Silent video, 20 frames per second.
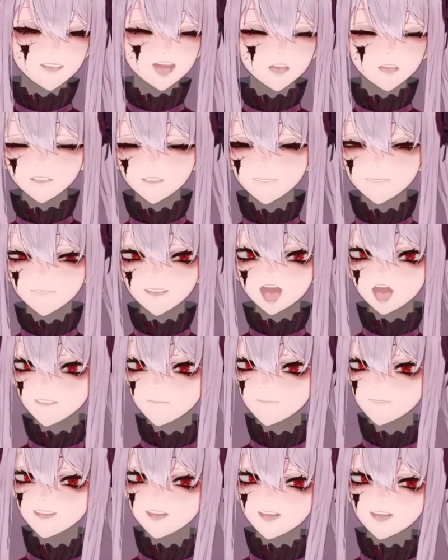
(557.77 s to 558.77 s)
And that's not
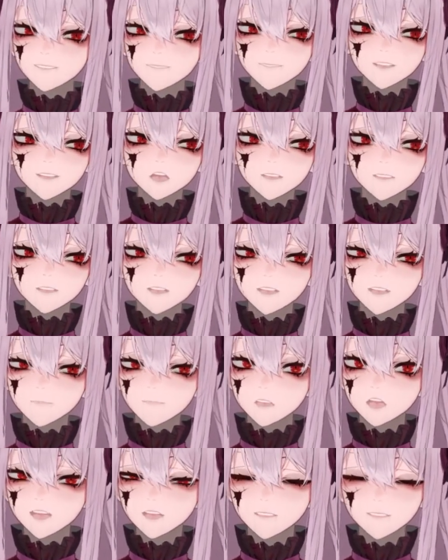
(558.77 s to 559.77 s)
even an insult, she's a
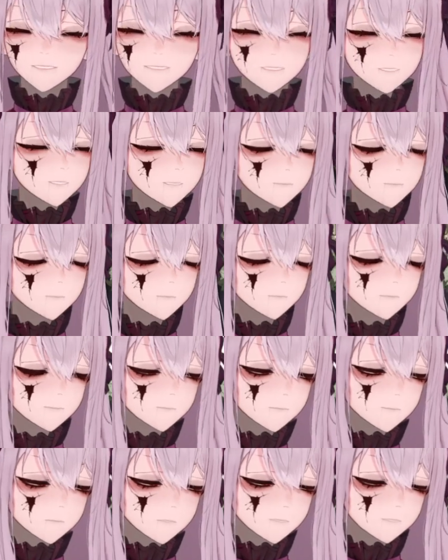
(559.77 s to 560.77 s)
parasitic
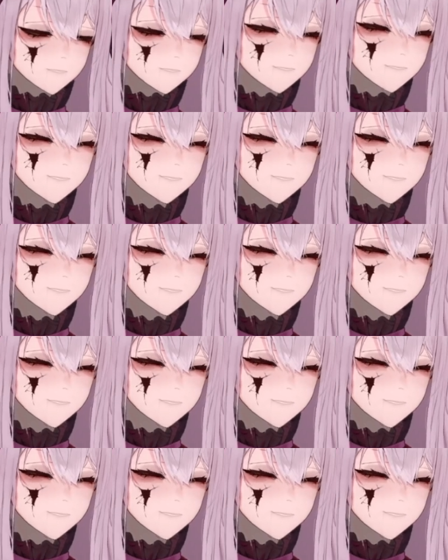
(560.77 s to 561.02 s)
VTuber.